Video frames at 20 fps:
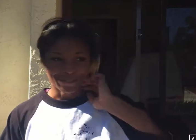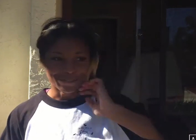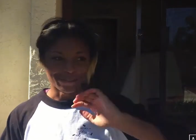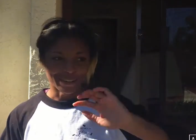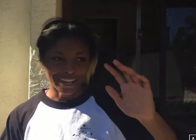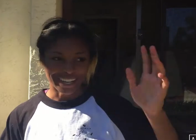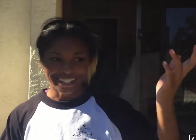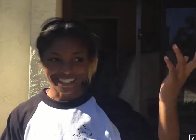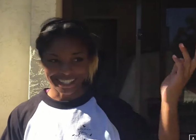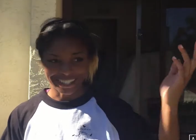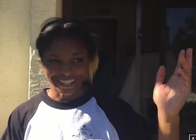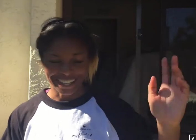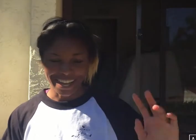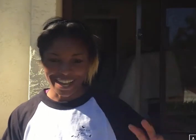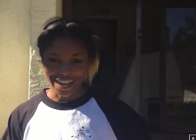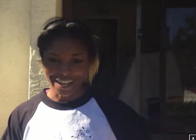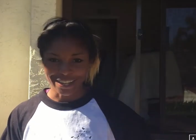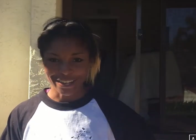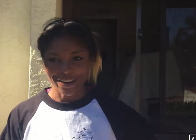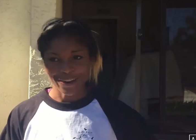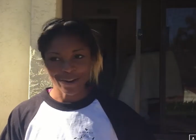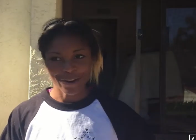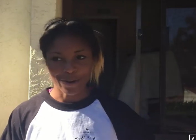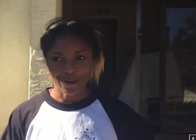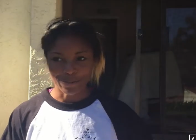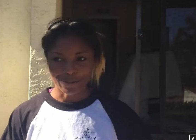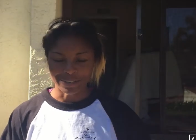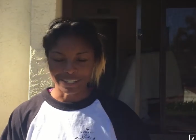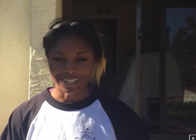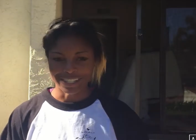went to like
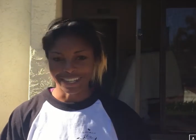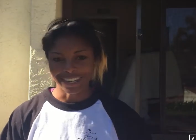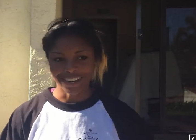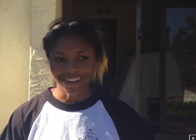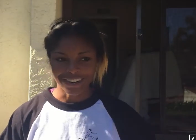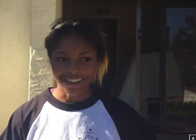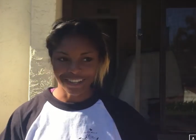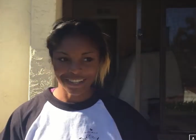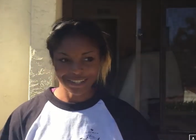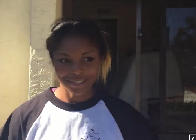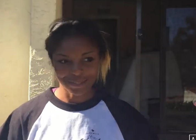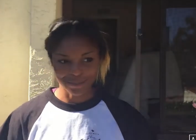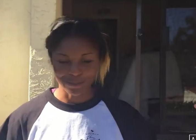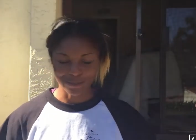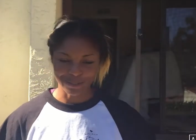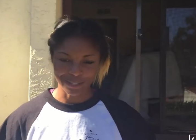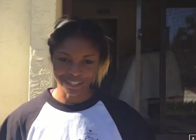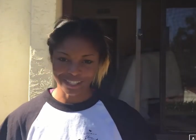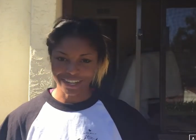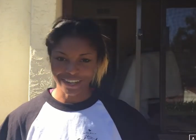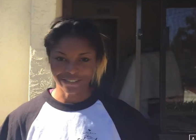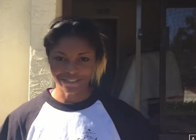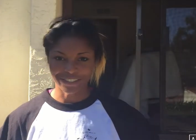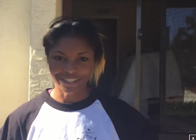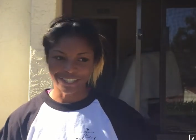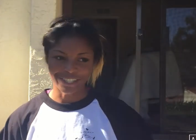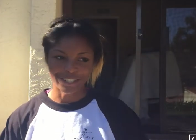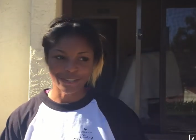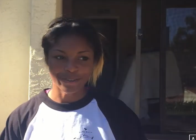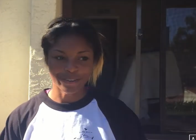Europe and did all this cool stuff,
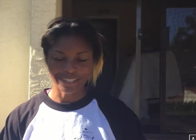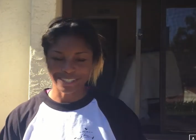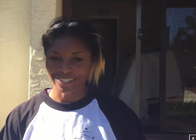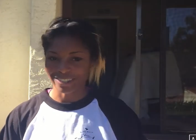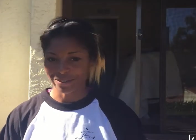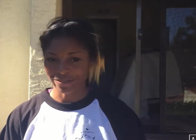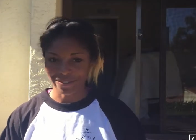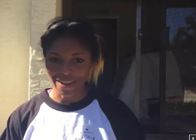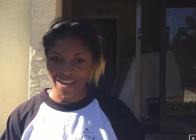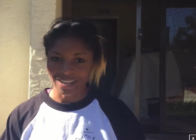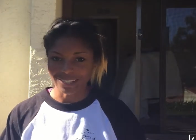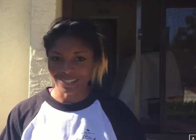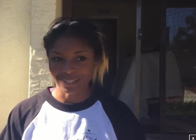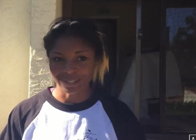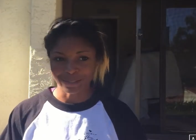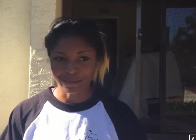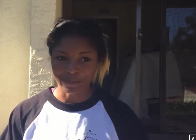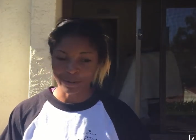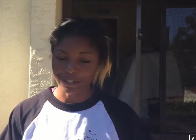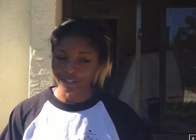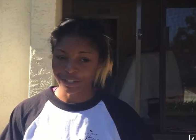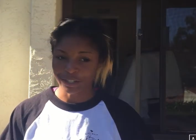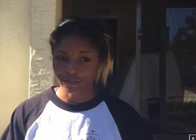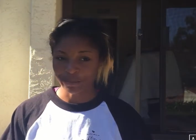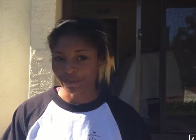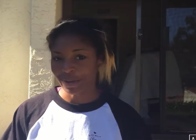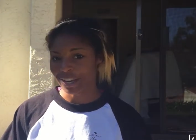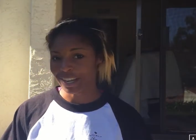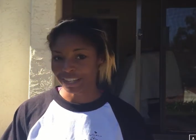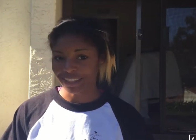and she wasn't the fastest, but she
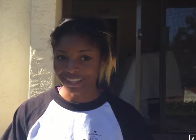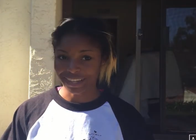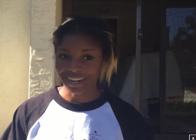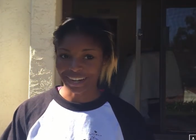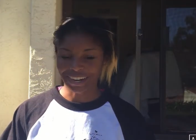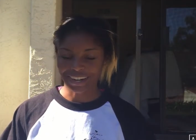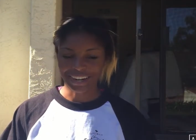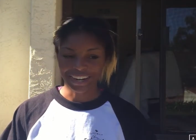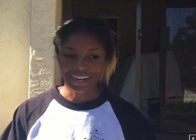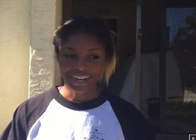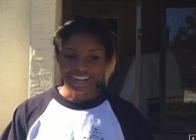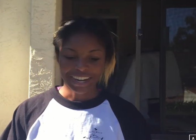made it there.